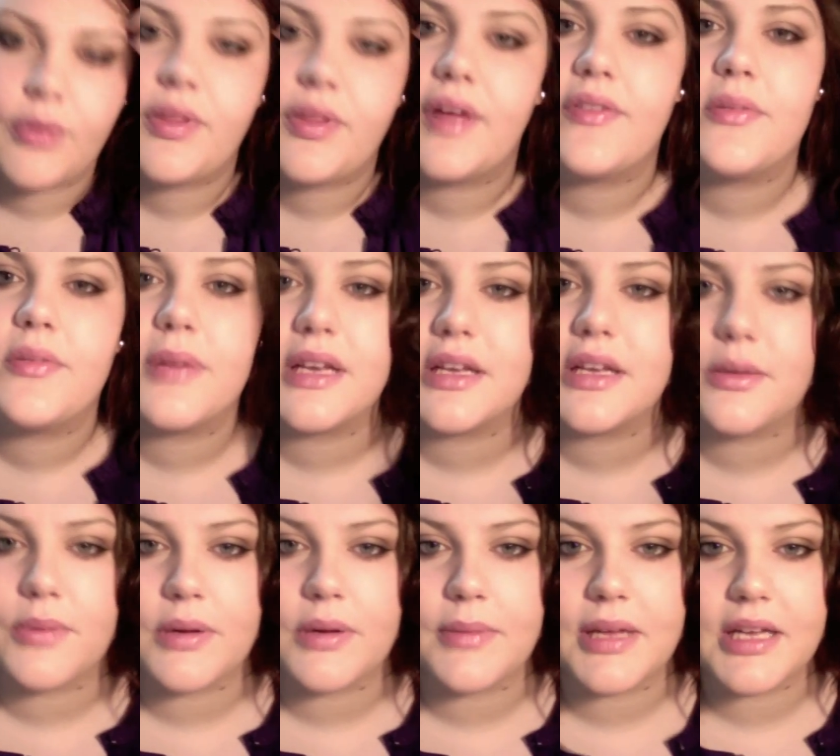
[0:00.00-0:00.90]
everybody
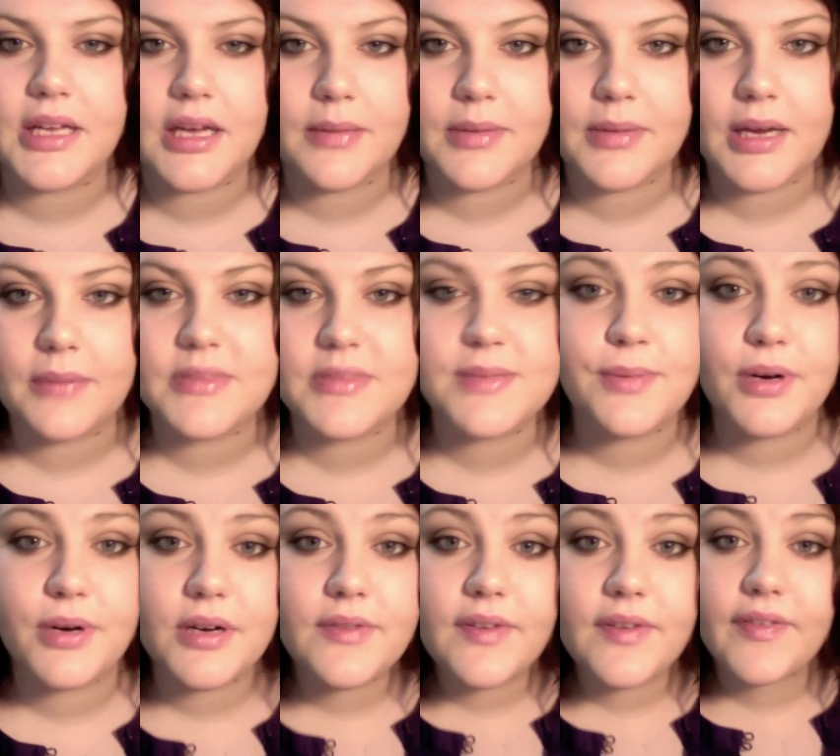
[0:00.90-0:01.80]
can wear makeup, and I'm
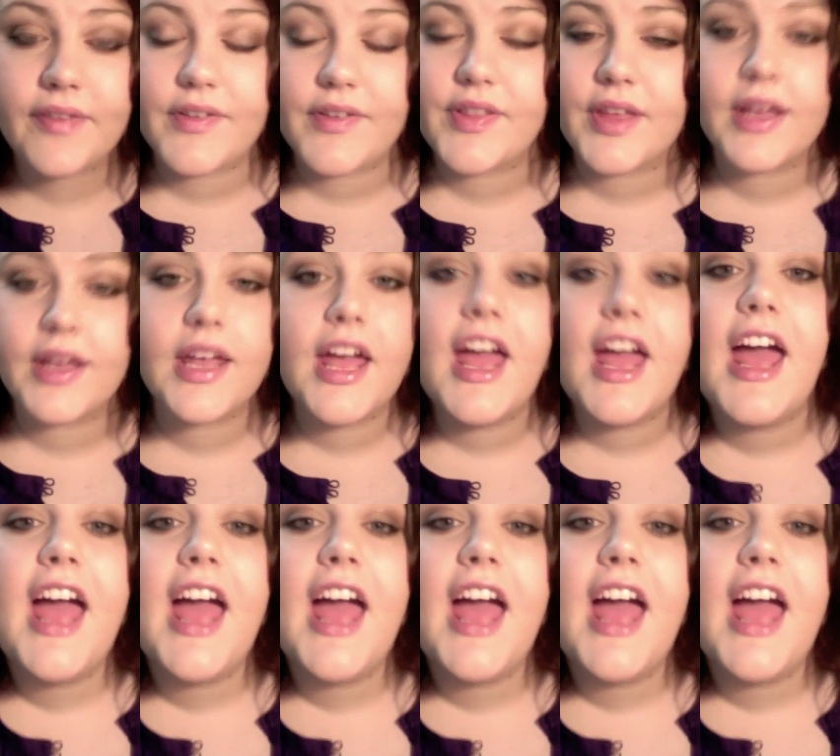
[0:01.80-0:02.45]
supportive of everything.